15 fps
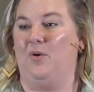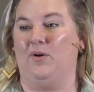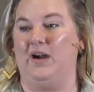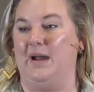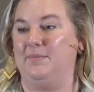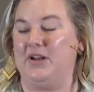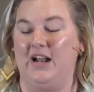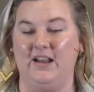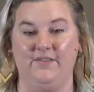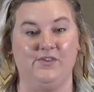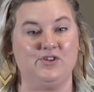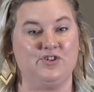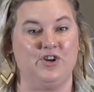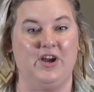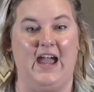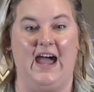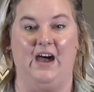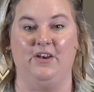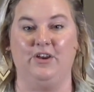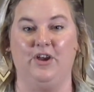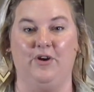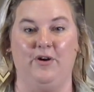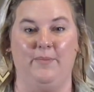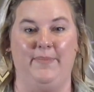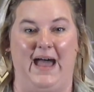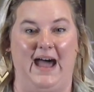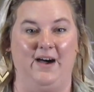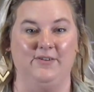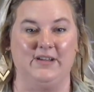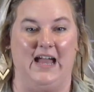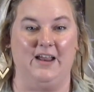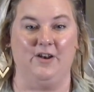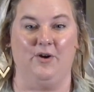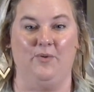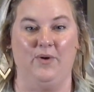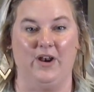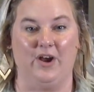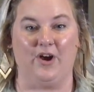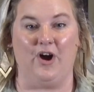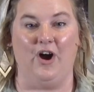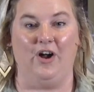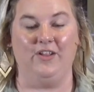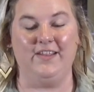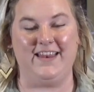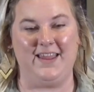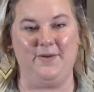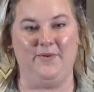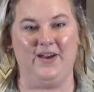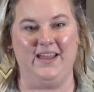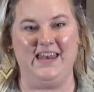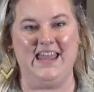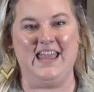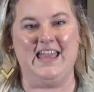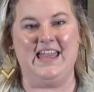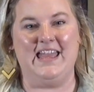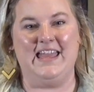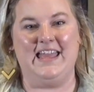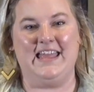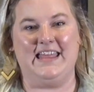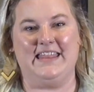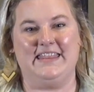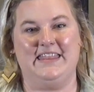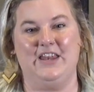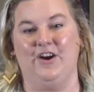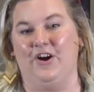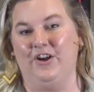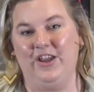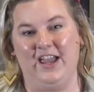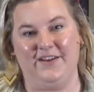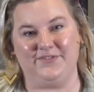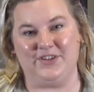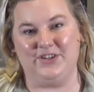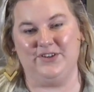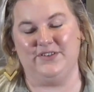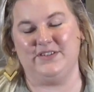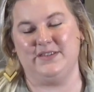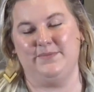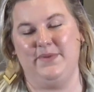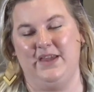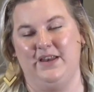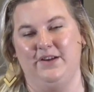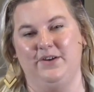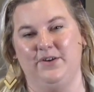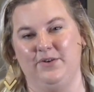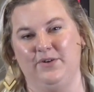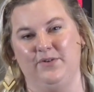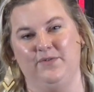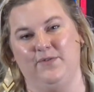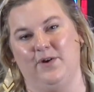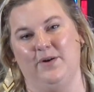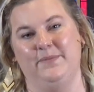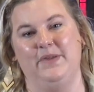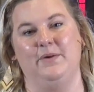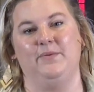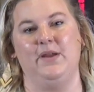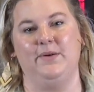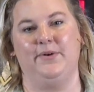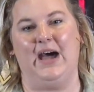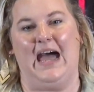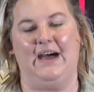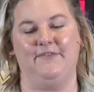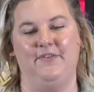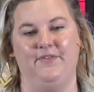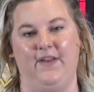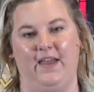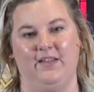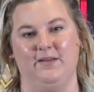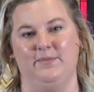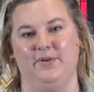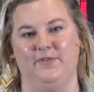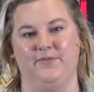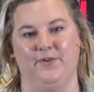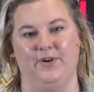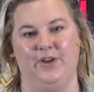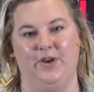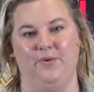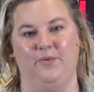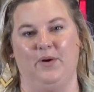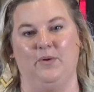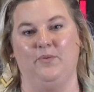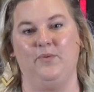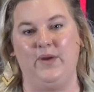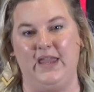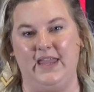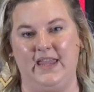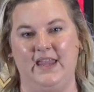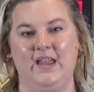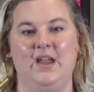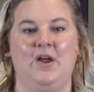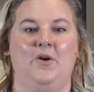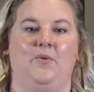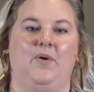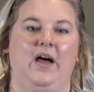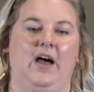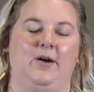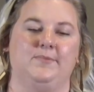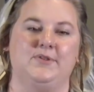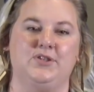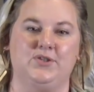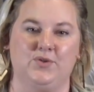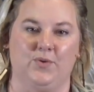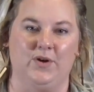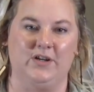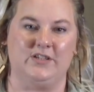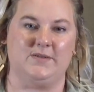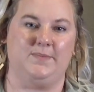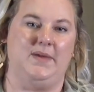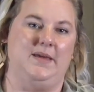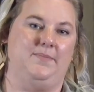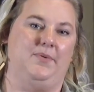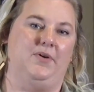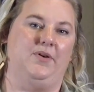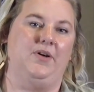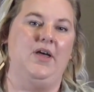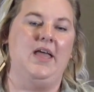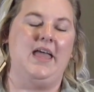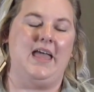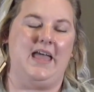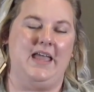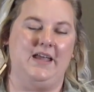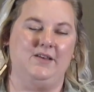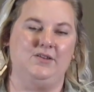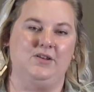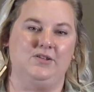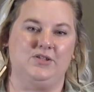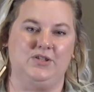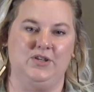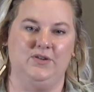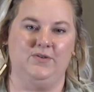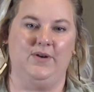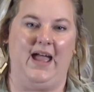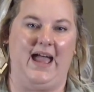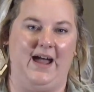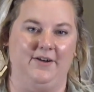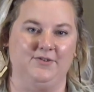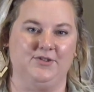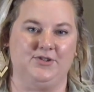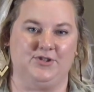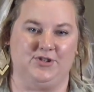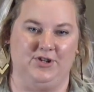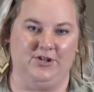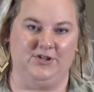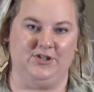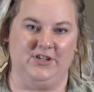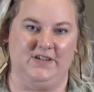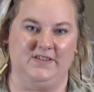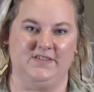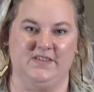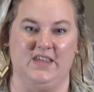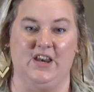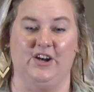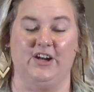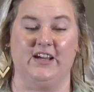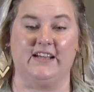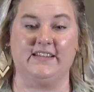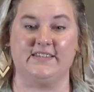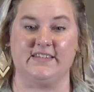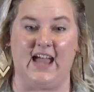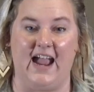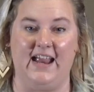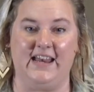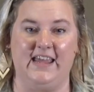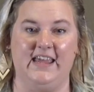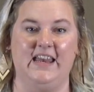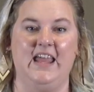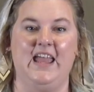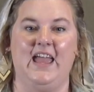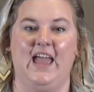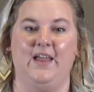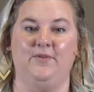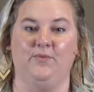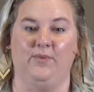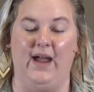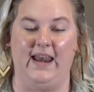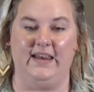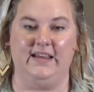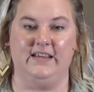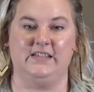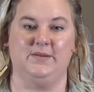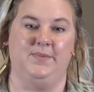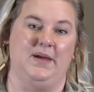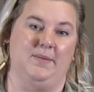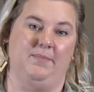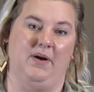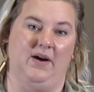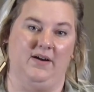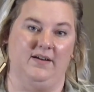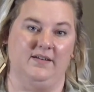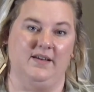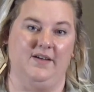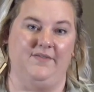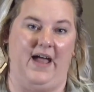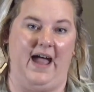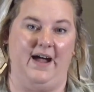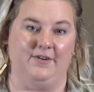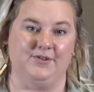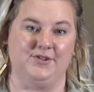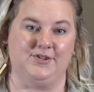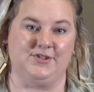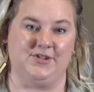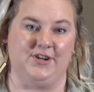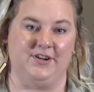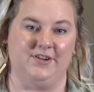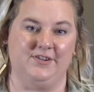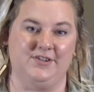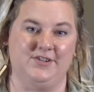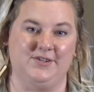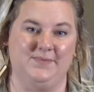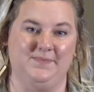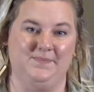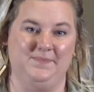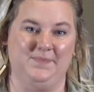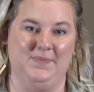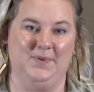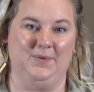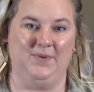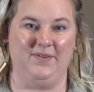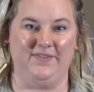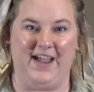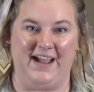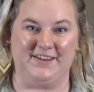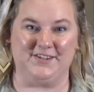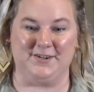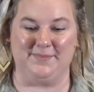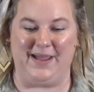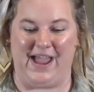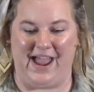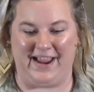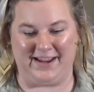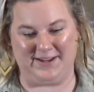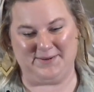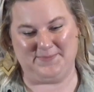or I'm not even sure how to go about, I don't want to call anyone, then all you have to do is submit a Google form that we will have available for you, where we will help sort people into house churches that are excited and ready to be a part of a house church. We've got your back.